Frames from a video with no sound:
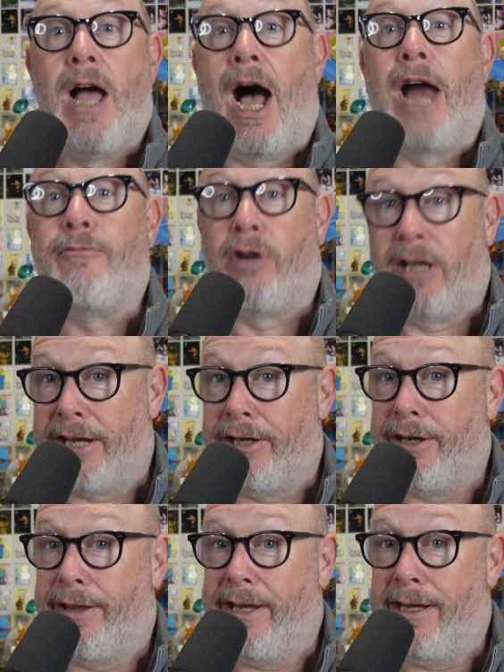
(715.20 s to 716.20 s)
unrelated
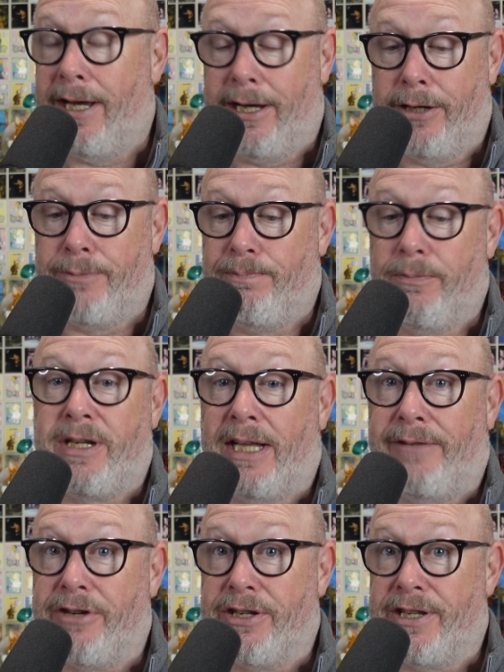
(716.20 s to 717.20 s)
to the
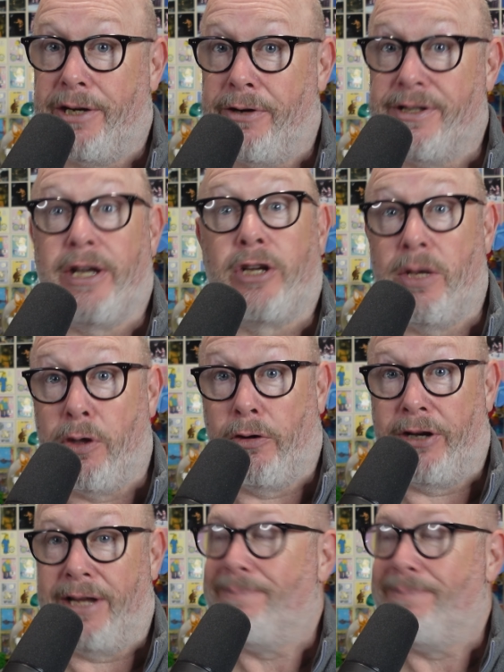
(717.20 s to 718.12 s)
television series Community.